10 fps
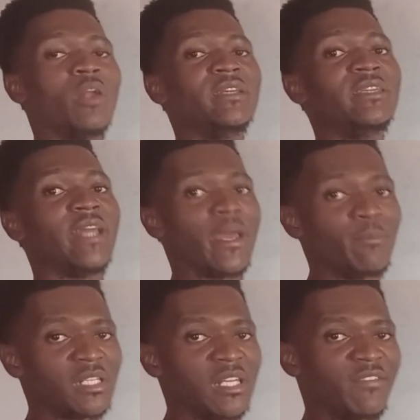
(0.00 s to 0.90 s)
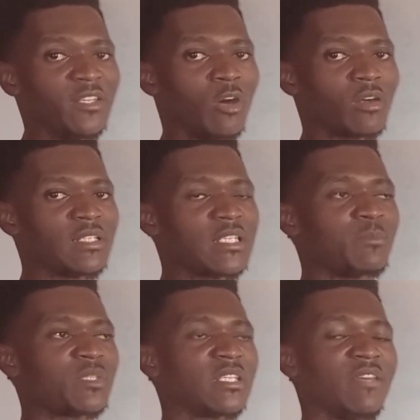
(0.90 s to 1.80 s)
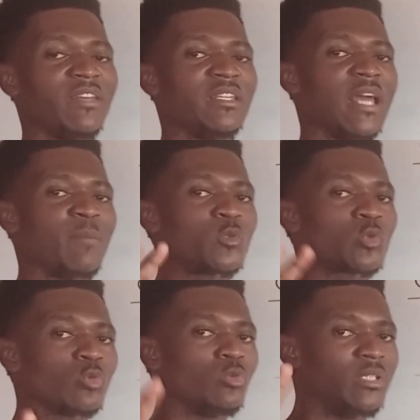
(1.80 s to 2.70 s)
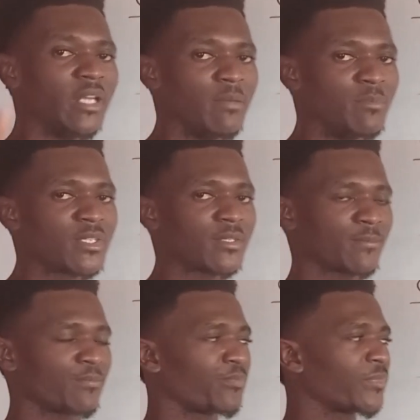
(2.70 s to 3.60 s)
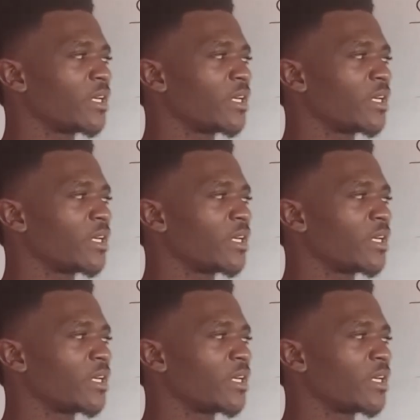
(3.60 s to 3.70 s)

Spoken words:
or name living organisms, giving them two names.